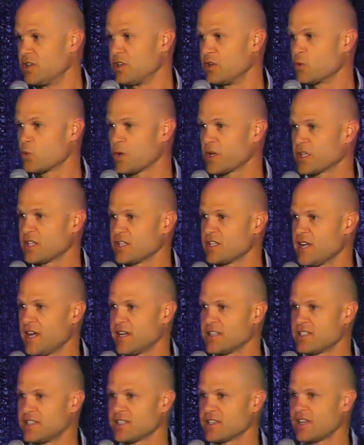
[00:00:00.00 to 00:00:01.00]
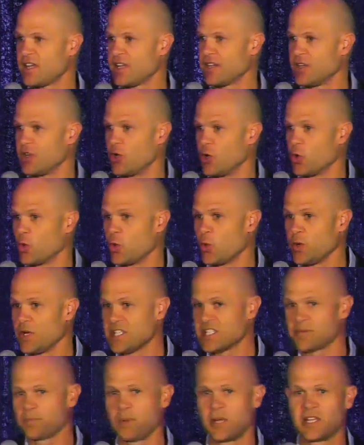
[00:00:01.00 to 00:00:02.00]
And recognizing that we
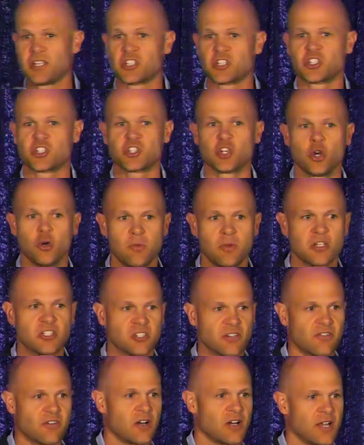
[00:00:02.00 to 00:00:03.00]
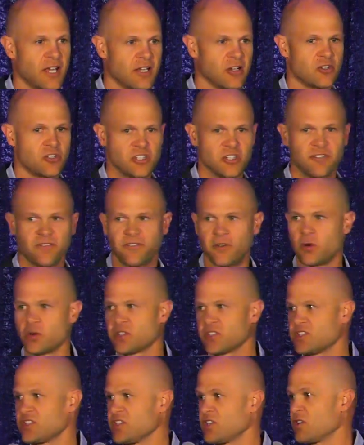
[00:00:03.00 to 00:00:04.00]
spend so much of our energy
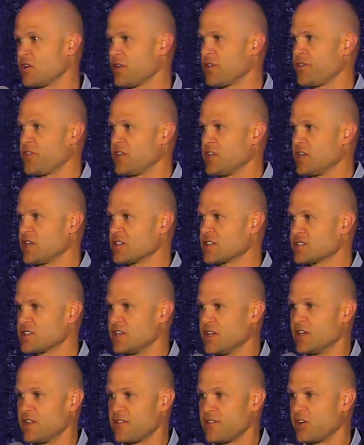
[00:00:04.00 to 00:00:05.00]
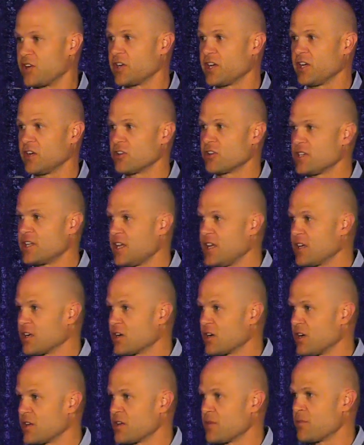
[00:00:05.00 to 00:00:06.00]
focusing on things that are here today and
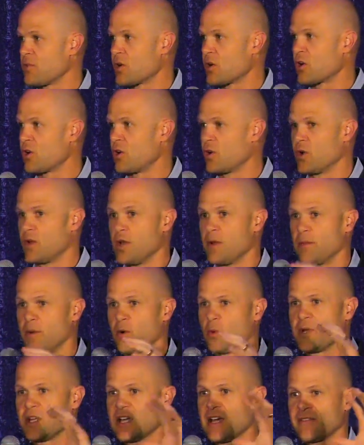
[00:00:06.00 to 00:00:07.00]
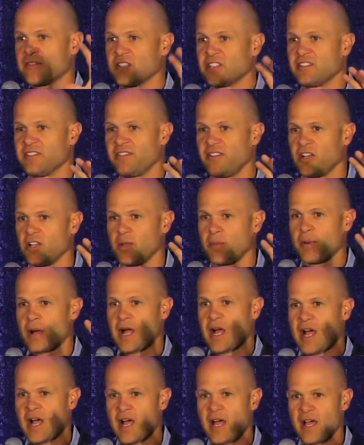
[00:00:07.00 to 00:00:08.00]
gone tomorrow, but we have to develop
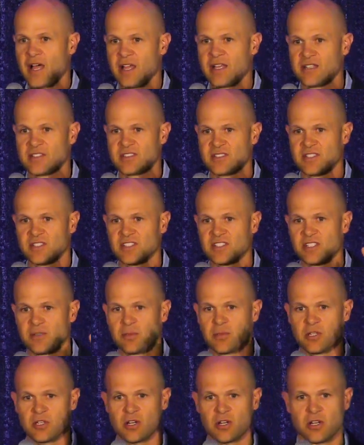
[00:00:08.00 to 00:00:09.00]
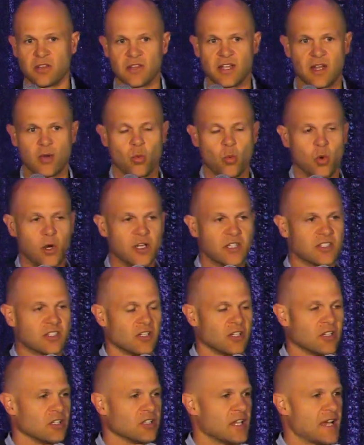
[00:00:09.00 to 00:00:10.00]
eyes to see beyond that. What's
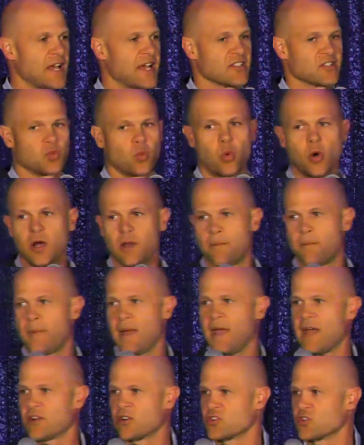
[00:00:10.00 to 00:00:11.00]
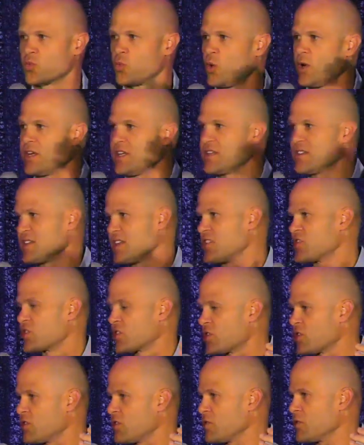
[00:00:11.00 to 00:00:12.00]
going to last? What matters? What is
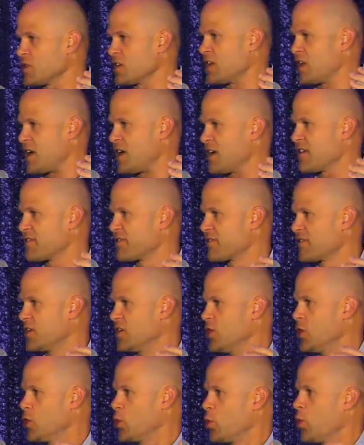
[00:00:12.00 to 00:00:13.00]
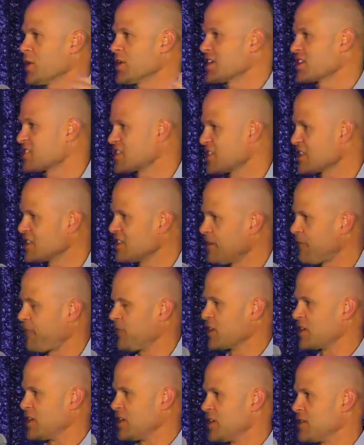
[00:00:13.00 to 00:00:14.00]
eternal in life? What is
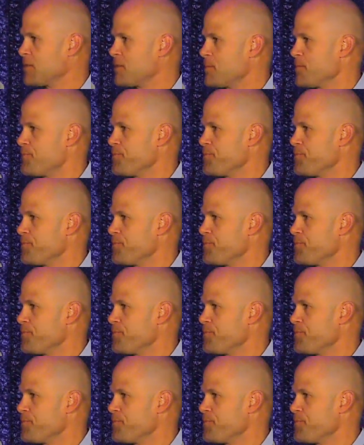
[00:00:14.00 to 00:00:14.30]
significant?